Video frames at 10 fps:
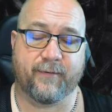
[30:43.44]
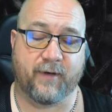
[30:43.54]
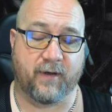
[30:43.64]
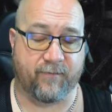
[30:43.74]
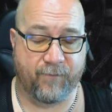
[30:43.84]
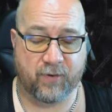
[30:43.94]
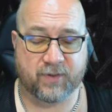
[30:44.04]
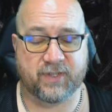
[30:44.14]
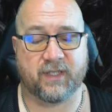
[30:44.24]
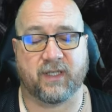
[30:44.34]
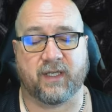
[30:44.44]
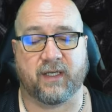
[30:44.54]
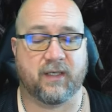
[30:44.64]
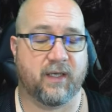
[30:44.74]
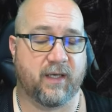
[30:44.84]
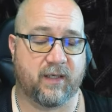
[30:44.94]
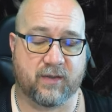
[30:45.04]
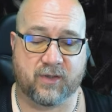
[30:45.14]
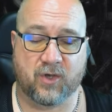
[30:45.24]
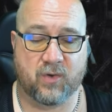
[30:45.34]
Unfortunately, it
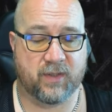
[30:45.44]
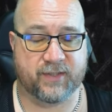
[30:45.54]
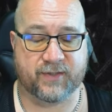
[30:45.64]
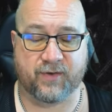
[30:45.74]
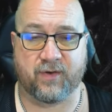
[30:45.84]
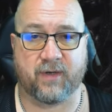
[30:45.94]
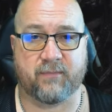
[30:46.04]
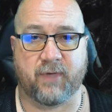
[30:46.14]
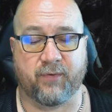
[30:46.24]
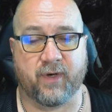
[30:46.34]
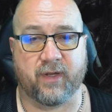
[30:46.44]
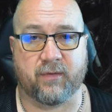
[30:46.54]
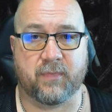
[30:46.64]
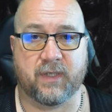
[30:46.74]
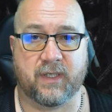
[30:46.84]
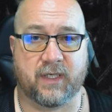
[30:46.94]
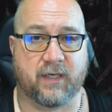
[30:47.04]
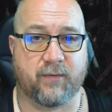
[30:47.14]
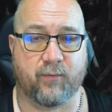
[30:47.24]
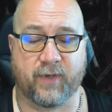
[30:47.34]
totally screwed up my rhythm.
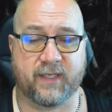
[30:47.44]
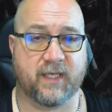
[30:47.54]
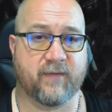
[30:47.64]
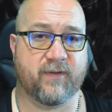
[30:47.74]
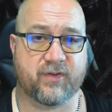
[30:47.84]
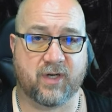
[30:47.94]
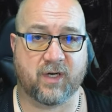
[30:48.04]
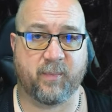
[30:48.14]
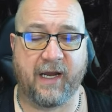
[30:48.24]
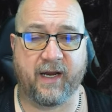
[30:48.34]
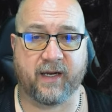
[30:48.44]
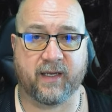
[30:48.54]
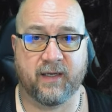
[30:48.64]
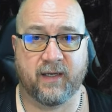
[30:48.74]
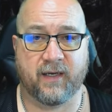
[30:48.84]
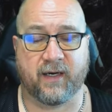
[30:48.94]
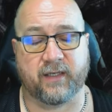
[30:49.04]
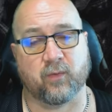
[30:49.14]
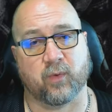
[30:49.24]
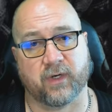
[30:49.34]
Uh, we had to give the truck back. I had
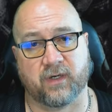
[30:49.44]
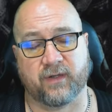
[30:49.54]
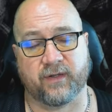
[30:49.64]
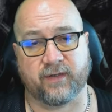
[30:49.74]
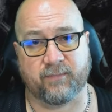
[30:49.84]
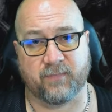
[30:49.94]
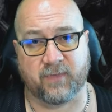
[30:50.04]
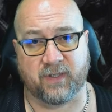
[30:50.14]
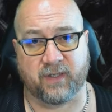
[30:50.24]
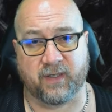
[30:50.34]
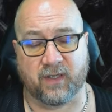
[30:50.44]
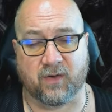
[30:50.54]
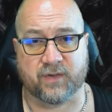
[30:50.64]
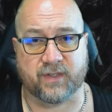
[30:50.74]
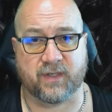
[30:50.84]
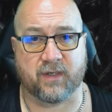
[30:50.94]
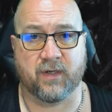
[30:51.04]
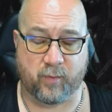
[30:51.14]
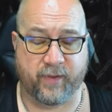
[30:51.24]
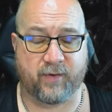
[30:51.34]
to work on the uh, enclosure
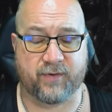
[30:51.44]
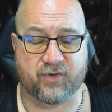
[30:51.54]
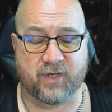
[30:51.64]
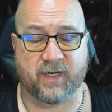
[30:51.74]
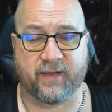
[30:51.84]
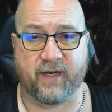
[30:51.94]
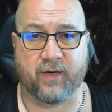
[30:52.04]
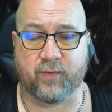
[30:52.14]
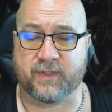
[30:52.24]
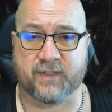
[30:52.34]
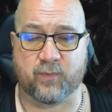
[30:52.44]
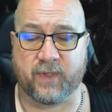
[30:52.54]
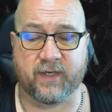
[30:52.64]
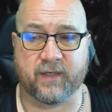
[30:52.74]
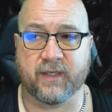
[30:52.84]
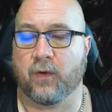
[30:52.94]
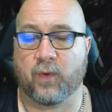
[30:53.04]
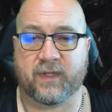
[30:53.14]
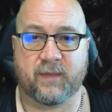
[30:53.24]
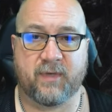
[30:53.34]
without the truck there, which is weird.
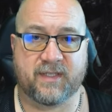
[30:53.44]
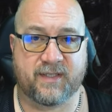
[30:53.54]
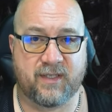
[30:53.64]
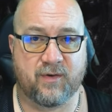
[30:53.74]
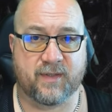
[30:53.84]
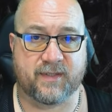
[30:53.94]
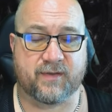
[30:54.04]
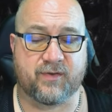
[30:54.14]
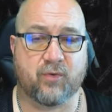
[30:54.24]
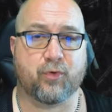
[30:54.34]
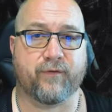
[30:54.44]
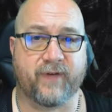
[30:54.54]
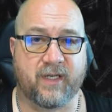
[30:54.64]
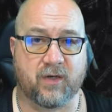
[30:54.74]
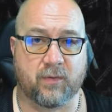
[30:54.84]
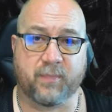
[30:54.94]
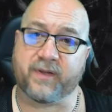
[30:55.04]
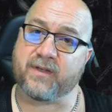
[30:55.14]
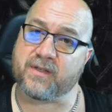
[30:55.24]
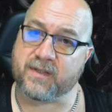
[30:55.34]
What that means to you is there's no more video, but
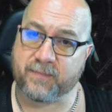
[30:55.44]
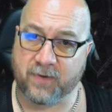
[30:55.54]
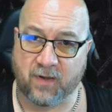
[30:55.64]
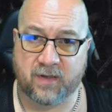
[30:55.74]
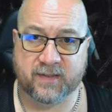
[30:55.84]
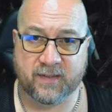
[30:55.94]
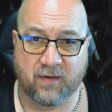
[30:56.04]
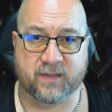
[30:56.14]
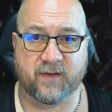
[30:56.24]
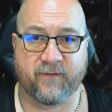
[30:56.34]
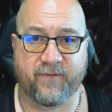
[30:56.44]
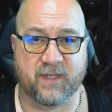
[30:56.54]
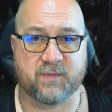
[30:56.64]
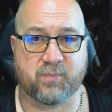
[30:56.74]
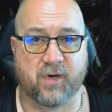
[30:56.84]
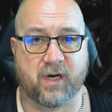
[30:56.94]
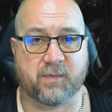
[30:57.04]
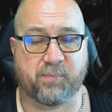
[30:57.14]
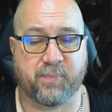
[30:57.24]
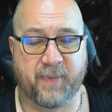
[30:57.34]
there's lots and lots of finished product
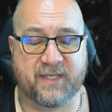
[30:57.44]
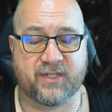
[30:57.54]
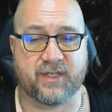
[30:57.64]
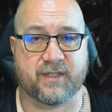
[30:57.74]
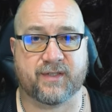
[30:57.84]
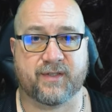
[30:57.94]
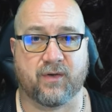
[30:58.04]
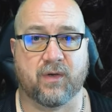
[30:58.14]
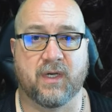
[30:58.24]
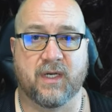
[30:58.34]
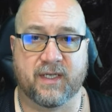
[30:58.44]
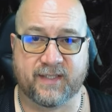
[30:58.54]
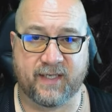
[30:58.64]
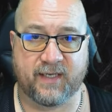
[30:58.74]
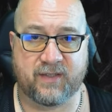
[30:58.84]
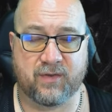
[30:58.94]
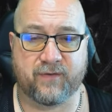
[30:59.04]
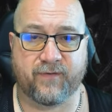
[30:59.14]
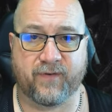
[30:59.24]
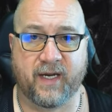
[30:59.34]
pictures. So stay tuned
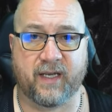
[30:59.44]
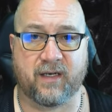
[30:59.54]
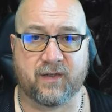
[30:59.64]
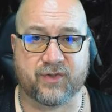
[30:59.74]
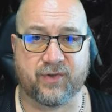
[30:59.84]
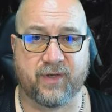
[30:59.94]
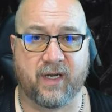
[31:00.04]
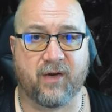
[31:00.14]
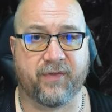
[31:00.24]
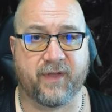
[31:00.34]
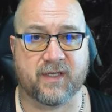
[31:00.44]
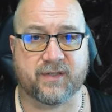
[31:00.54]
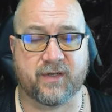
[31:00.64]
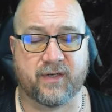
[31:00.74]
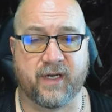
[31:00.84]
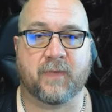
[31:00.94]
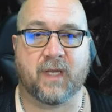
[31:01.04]
for that and I'll show you how things turned out.